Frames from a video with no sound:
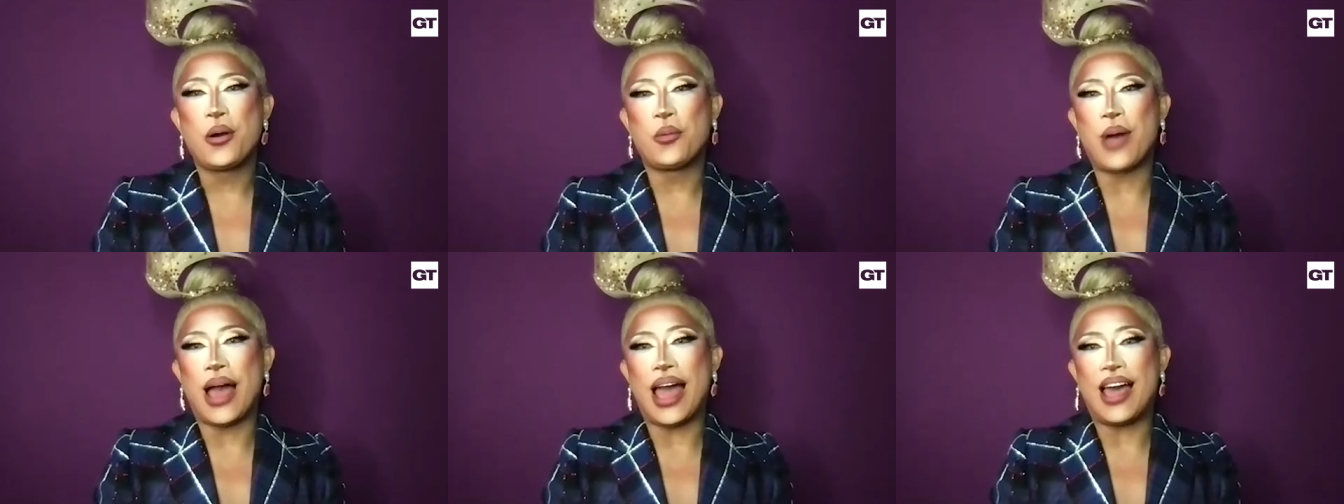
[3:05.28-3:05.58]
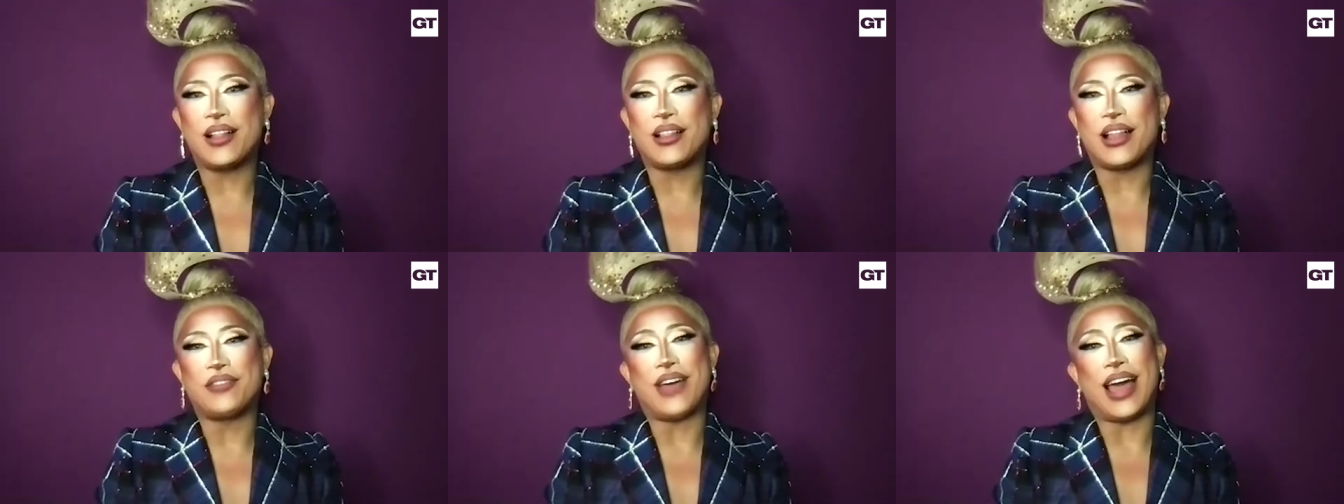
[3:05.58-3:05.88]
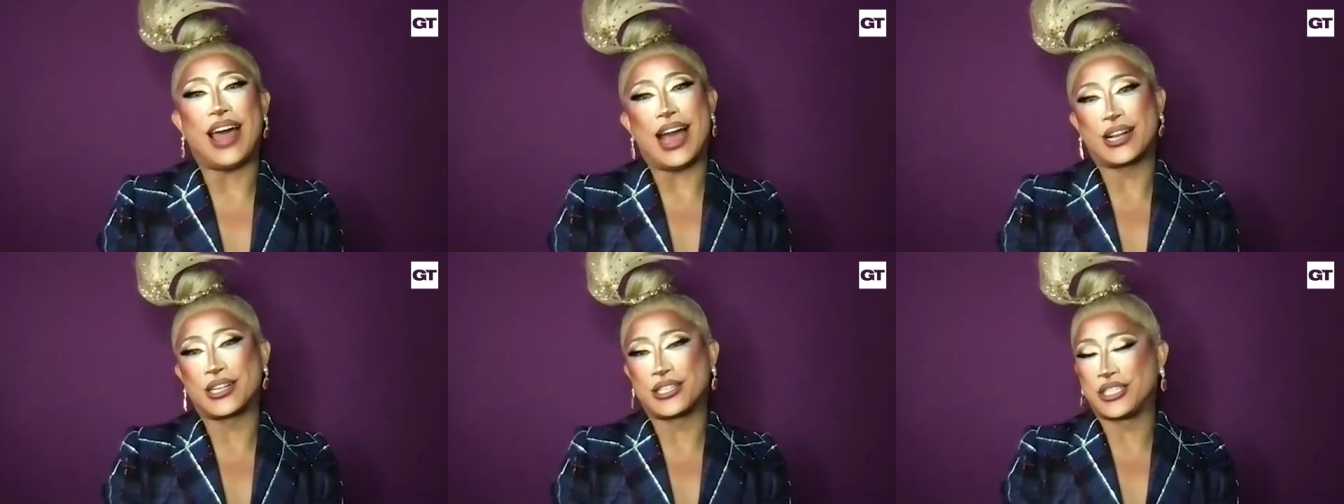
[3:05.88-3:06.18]
Well, I've
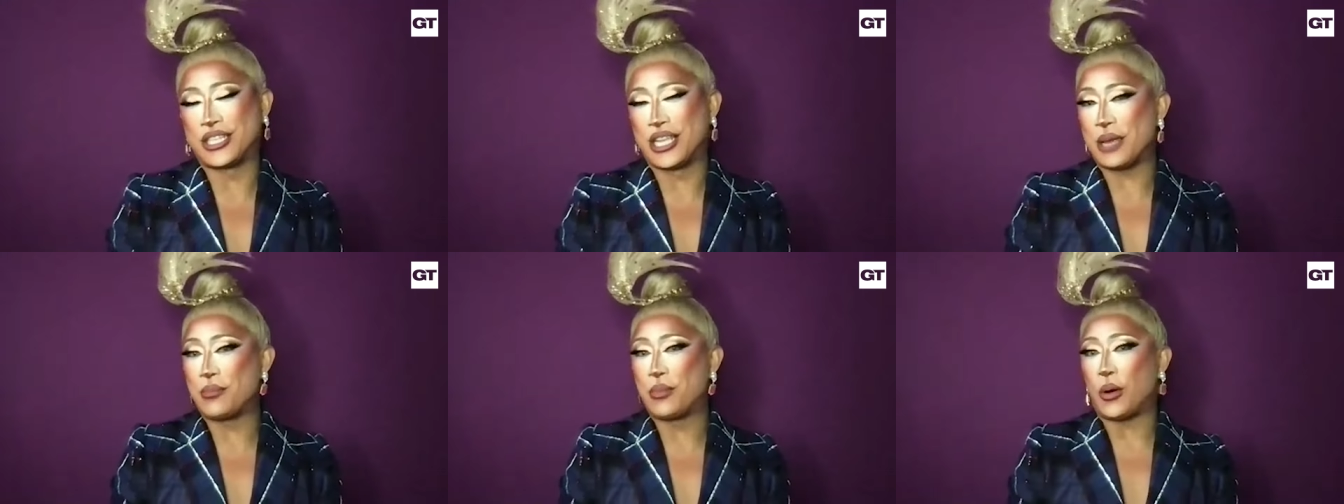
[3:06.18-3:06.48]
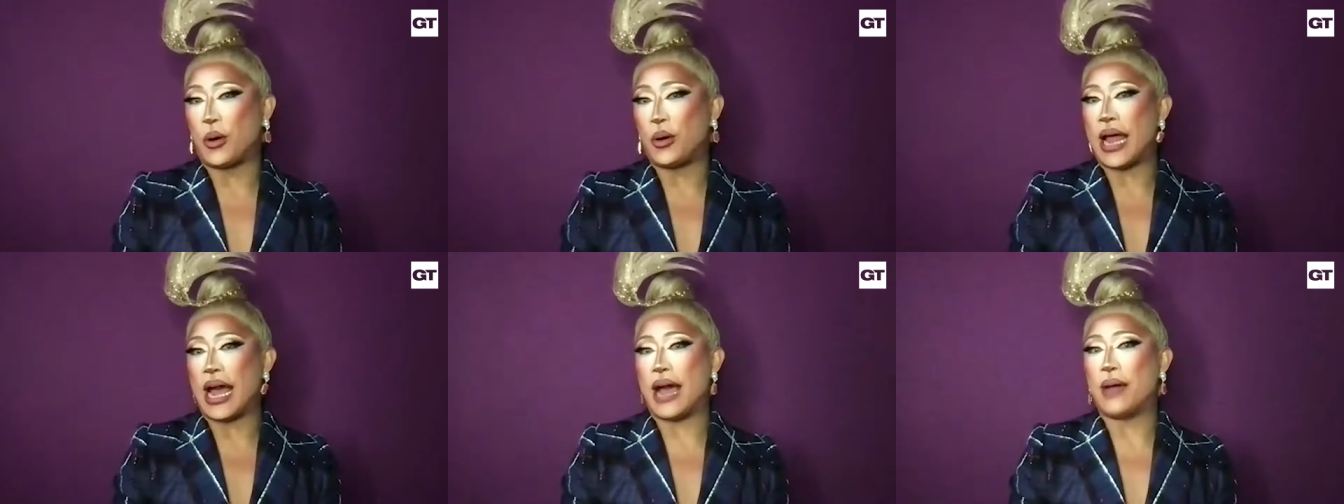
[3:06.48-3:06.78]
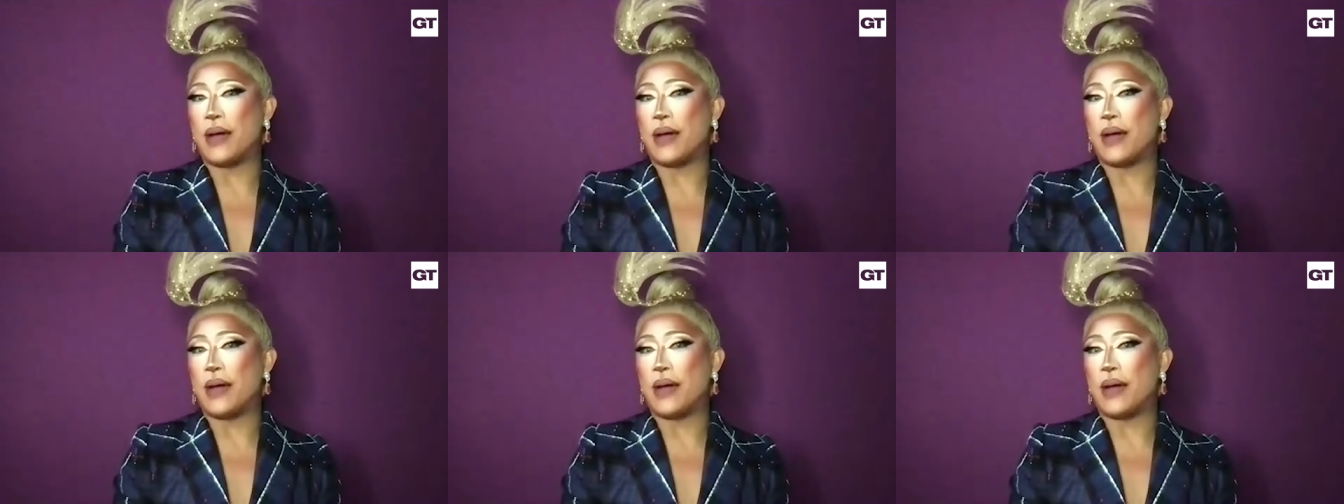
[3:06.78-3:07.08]
actually bought out
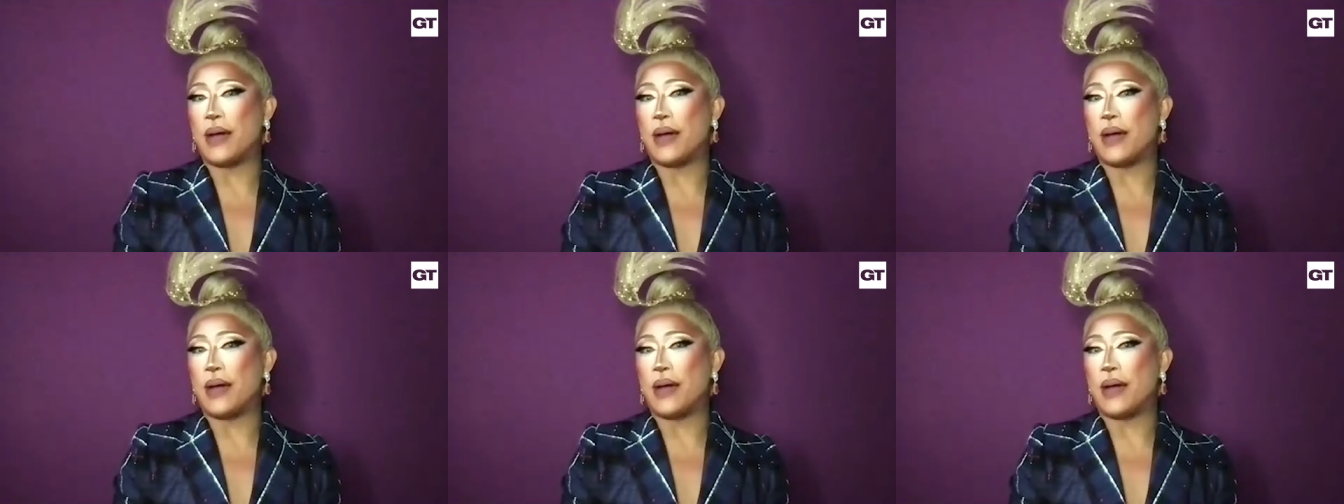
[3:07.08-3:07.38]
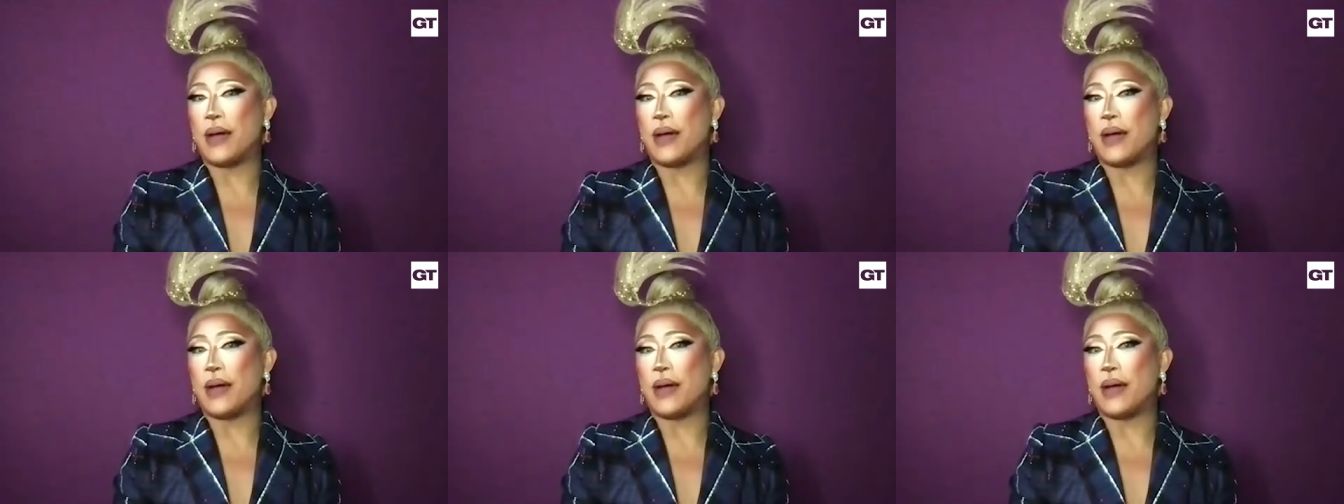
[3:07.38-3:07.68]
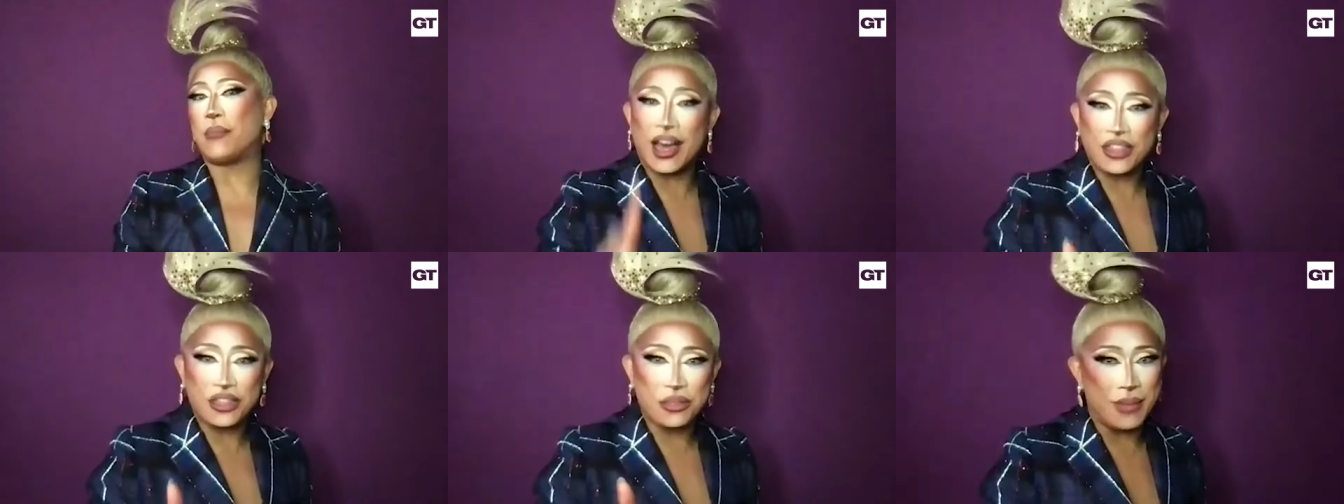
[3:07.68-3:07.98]
my own
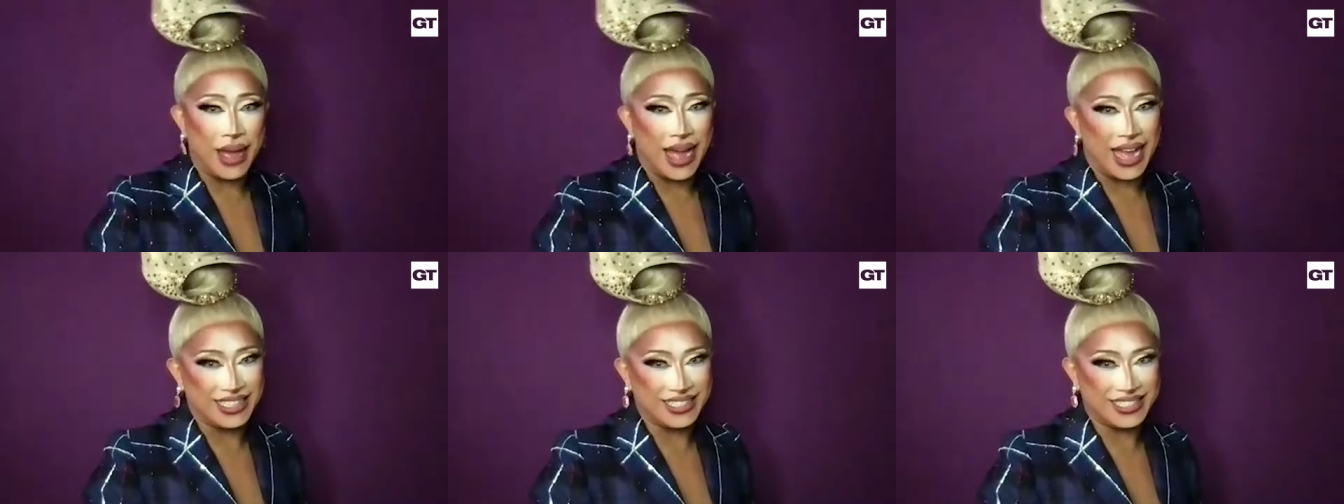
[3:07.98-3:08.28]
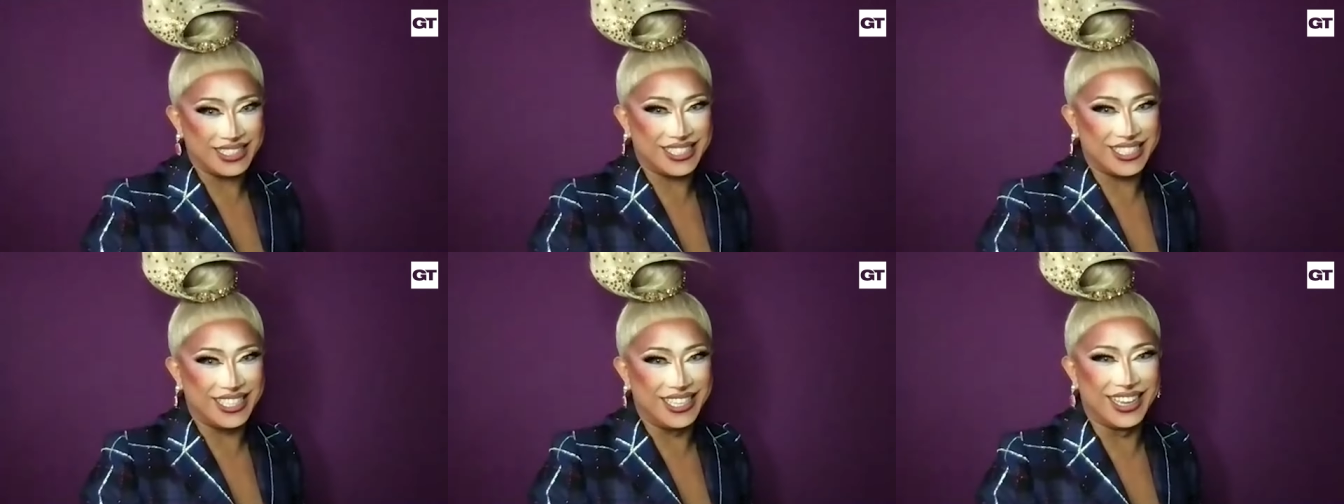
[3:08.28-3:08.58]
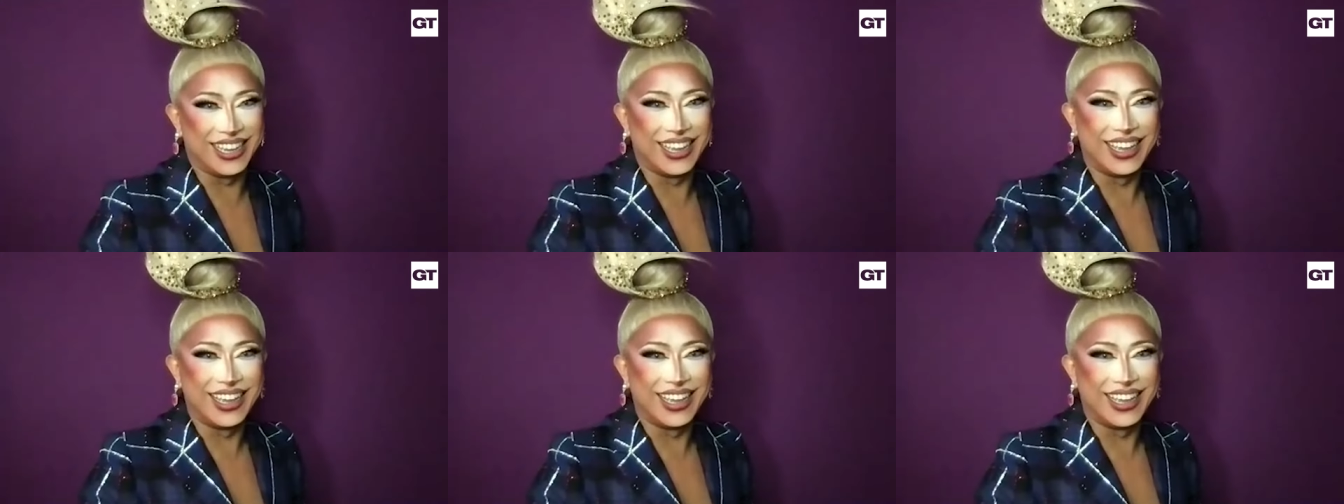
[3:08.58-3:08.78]
bath mats.